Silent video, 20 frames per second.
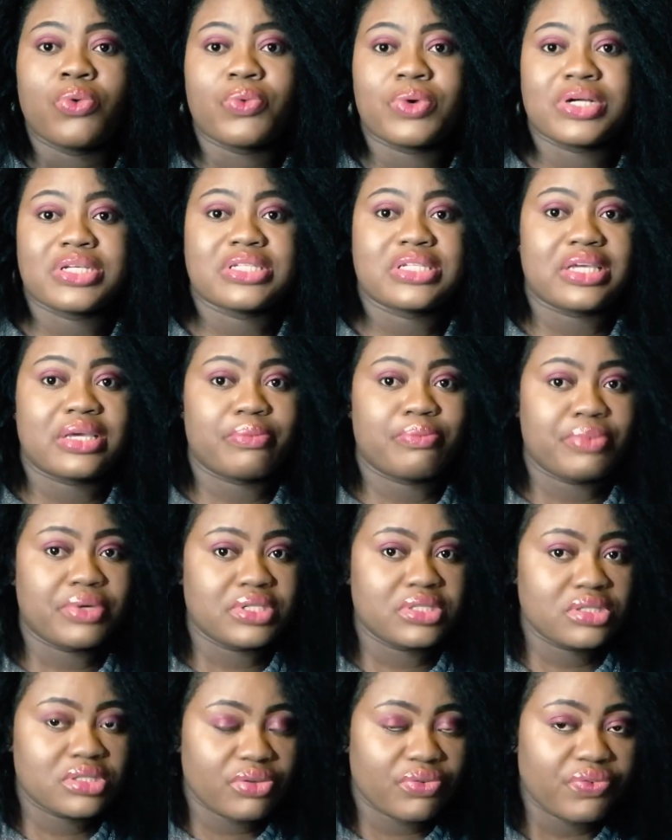was a
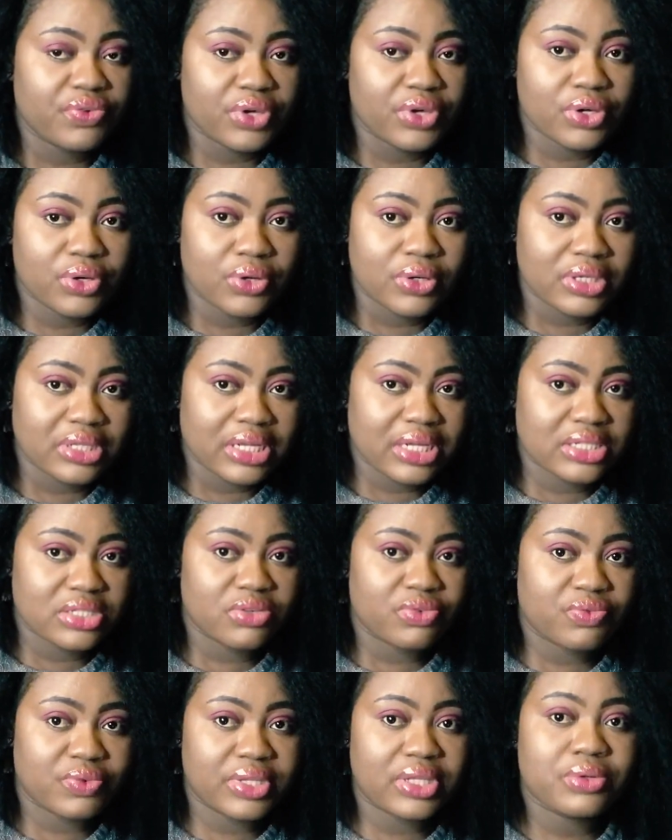bit difficult as
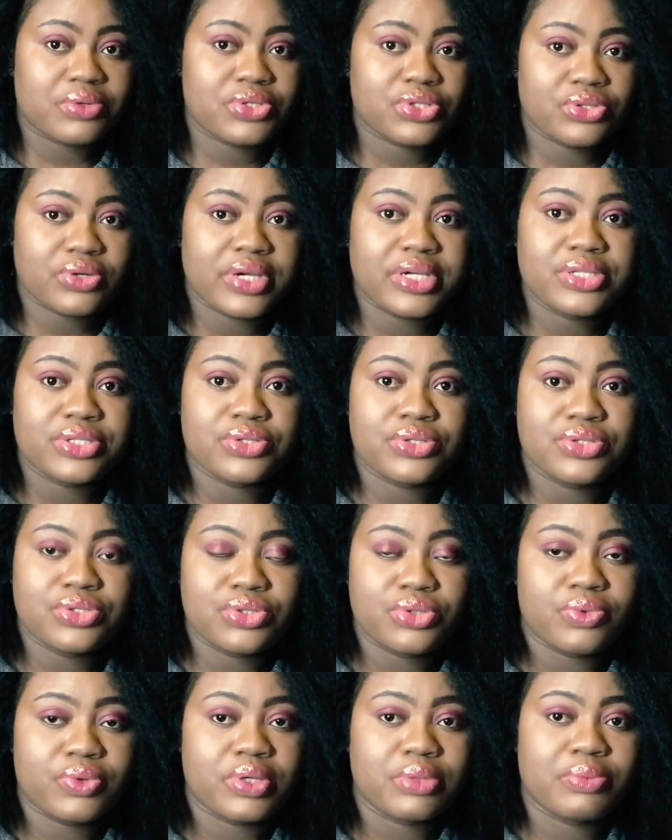of when I was trying to
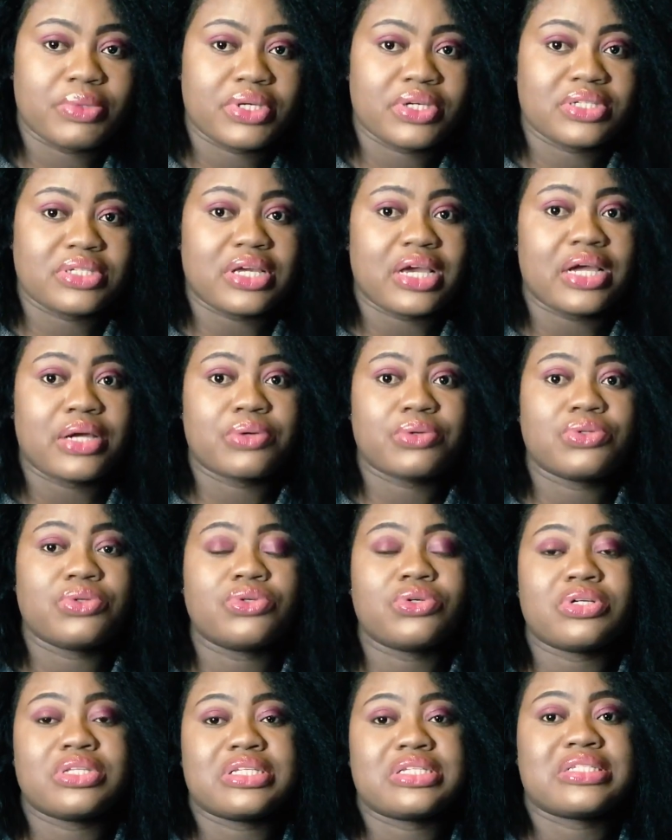do it, because I
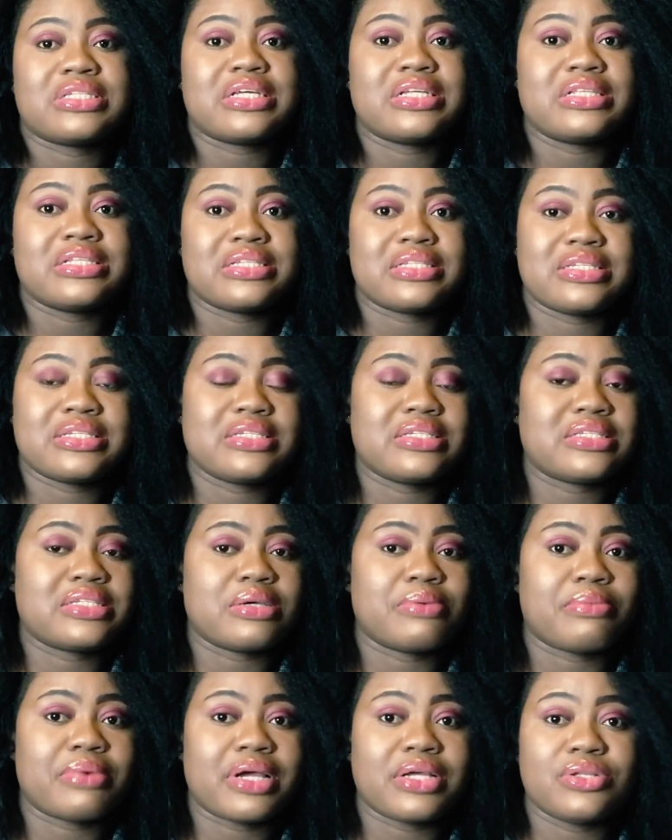couldn't understand the
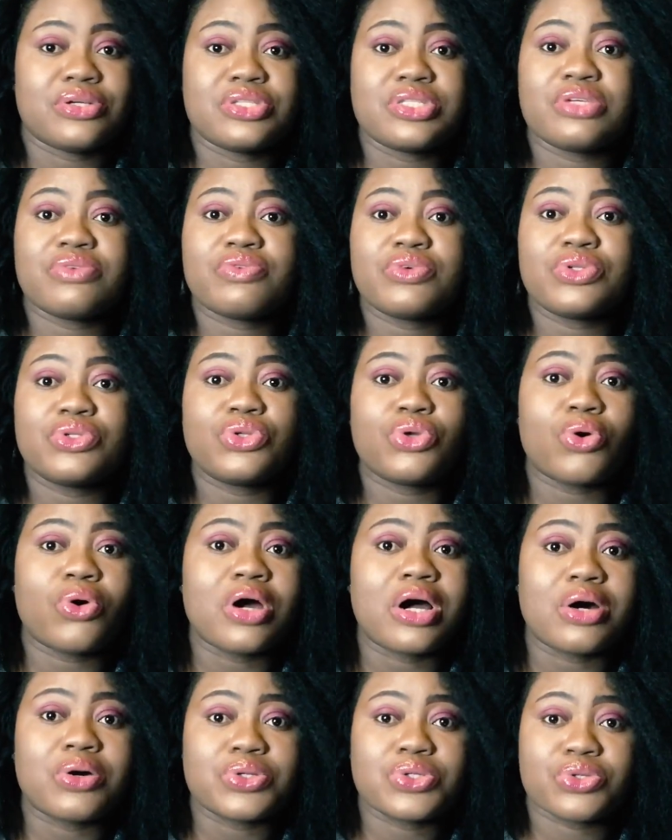system. I don't even know
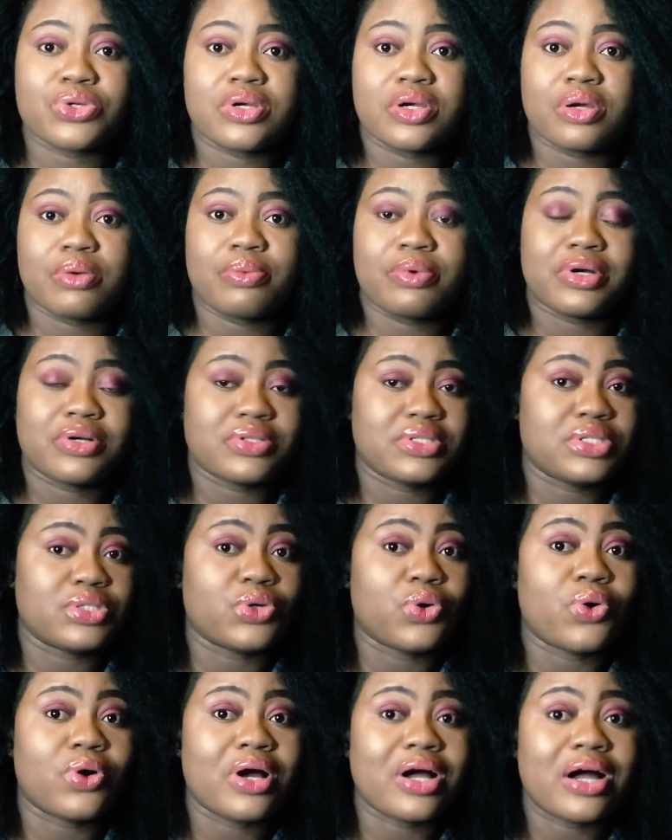how to go about it
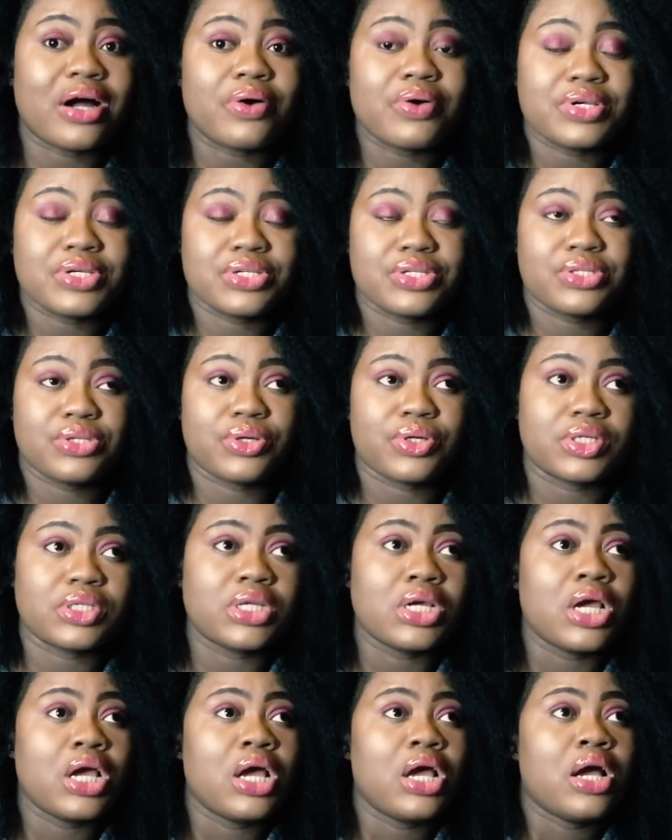or how it's done.
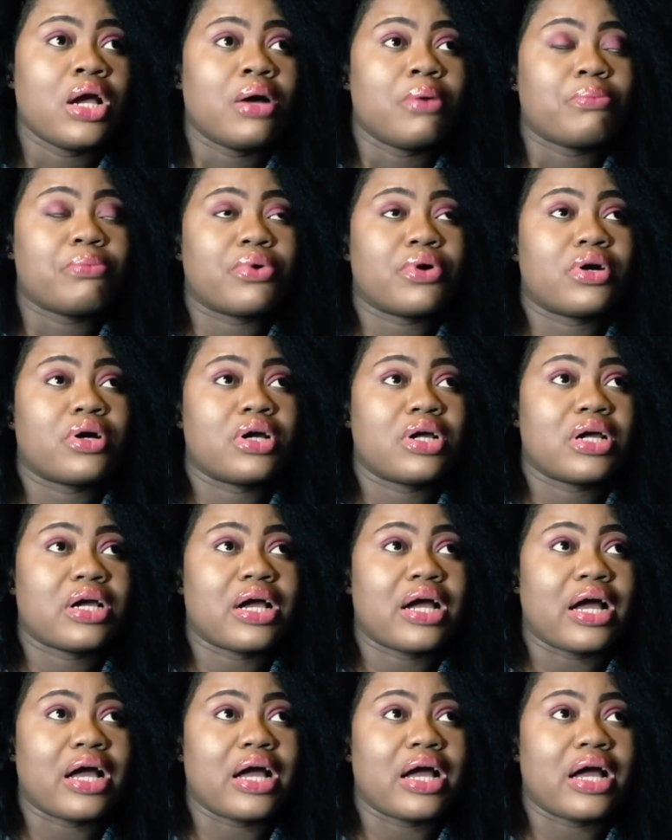But